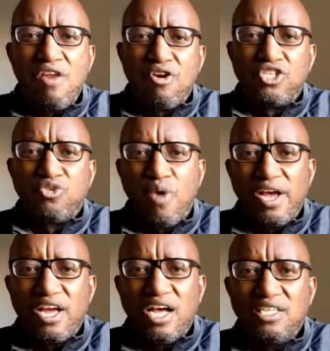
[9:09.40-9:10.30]
are not
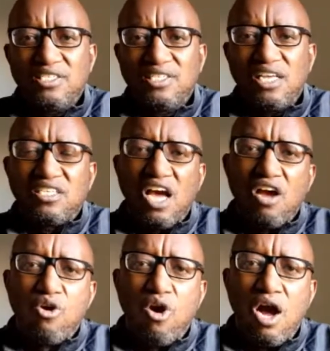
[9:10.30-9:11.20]
workers.
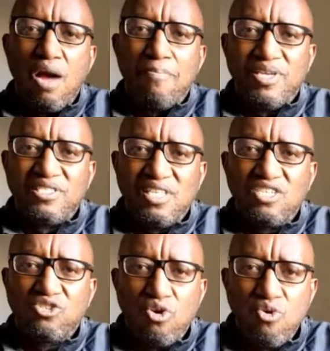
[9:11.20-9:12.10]
Santaco are
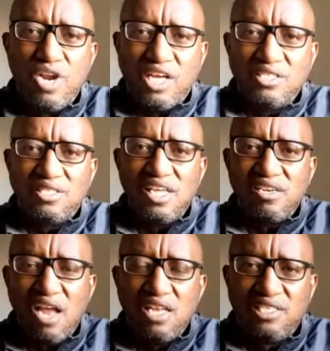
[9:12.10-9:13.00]
business owners. They
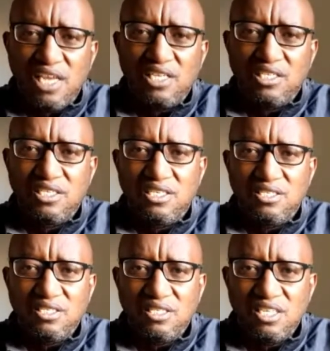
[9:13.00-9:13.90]
run
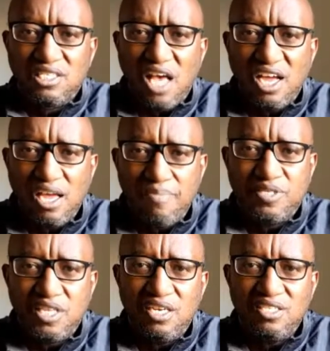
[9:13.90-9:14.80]
taxis. These are
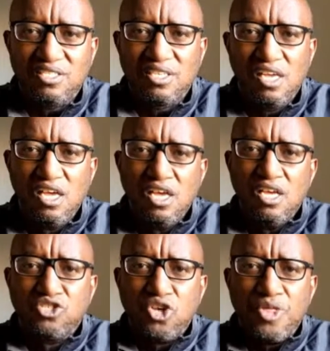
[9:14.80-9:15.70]
capitalists.
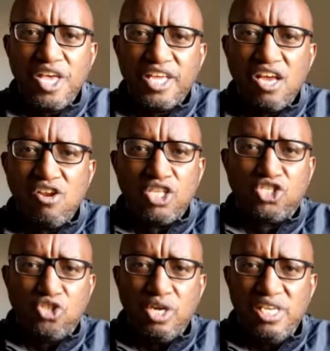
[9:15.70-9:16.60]
So they
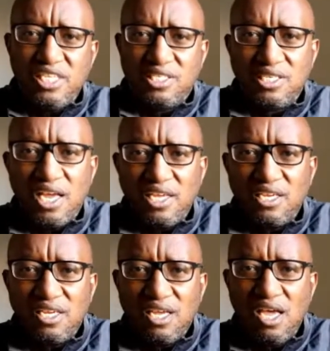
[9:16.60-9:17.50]
cannot join a strike.
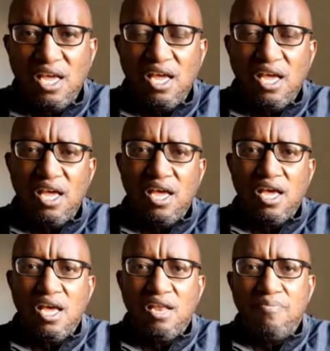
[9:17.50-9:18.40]

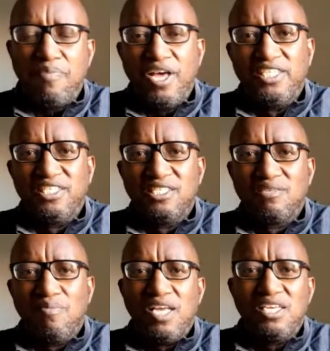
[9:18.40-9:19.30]
And Blade in
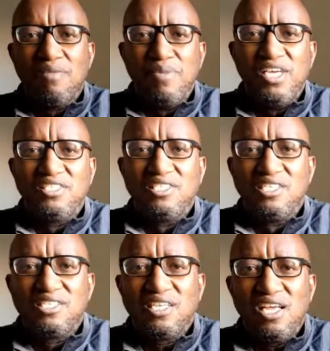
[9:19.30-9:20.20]
Zimande made
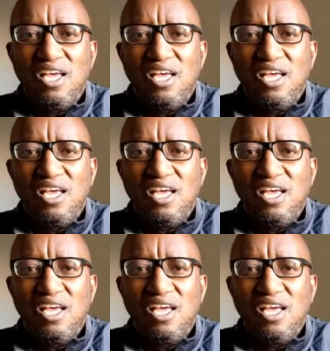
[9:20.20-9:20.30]
this